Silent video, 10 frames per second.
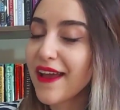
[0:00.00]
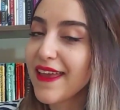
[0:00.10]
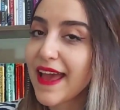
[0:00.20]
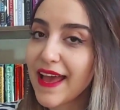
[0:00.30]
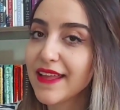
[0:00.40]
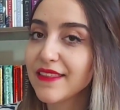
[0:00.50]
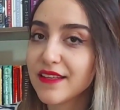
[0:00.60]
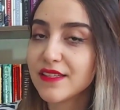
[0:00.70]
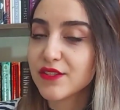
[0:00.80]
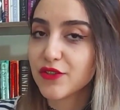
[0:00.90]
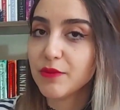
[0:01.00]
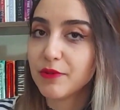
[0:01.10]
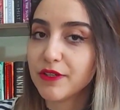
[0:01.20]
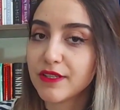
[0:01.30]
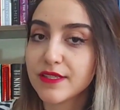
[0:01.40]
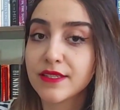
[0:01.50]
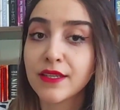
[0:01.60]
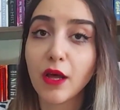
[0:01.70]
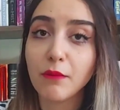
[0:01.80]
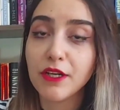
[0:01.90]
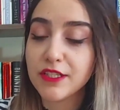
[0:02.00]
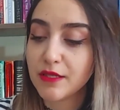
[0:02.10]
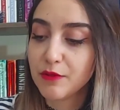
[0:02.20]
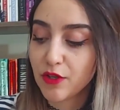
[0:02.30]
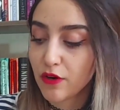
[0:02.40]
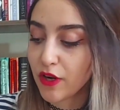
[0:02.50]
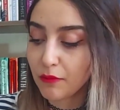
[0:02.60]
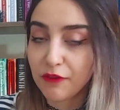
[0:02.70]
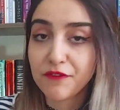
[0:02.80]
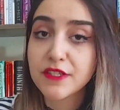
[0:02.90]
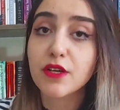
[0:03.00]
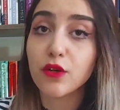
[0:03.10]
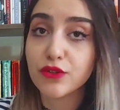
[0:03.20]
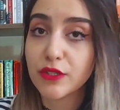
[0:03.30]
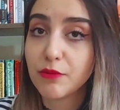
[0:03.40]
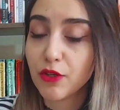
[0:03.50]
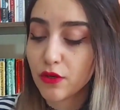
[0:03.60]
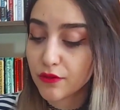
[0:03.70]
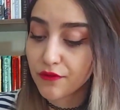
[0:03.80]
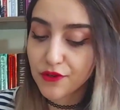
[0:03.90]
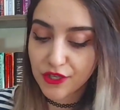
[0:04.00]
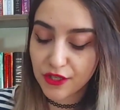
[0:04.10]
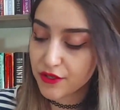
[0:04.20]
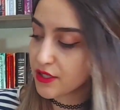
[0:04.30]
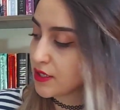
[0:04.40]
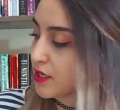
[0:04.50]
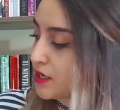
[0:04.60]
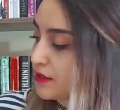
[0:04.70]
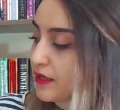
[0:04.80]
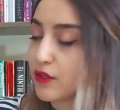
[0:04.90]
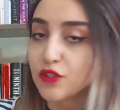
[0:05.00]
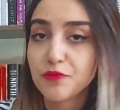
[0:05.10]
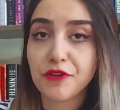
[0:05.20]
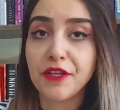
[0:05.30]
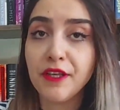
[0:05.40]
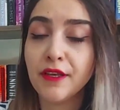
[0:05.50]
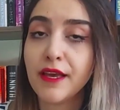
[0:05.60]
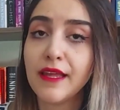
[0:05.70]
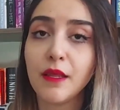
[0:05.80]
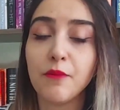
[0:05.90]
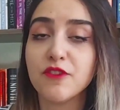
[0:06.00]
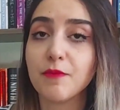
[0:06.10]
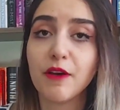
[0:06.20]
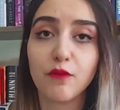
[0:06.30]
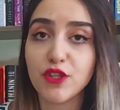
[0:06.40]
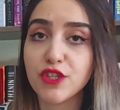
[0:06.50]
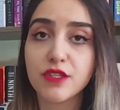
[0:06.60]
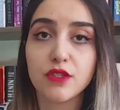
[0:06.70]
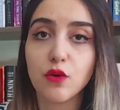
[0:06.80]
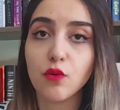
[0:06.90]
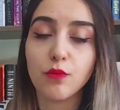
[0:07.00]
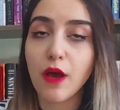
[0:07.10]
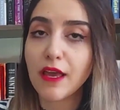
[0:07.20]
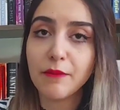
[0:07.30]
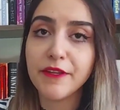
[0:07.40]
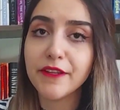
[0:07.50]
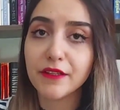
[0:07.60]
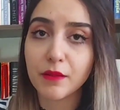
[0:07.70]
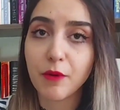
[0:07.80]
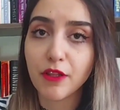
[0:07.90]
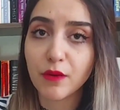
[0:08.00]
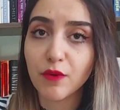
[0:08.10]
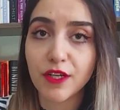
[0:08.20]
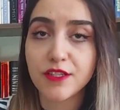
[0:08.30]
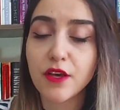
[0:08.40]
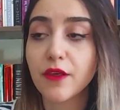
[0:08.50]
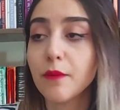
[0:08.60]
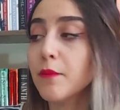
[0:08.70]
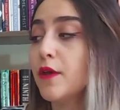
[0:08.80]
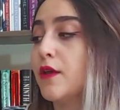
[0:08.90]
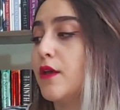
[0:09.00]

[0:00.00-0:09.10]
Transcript: I had these three books on my TBR, on my physical TBR for years. They looked pretty and it was about witches, so I immediately bought them when I saw them.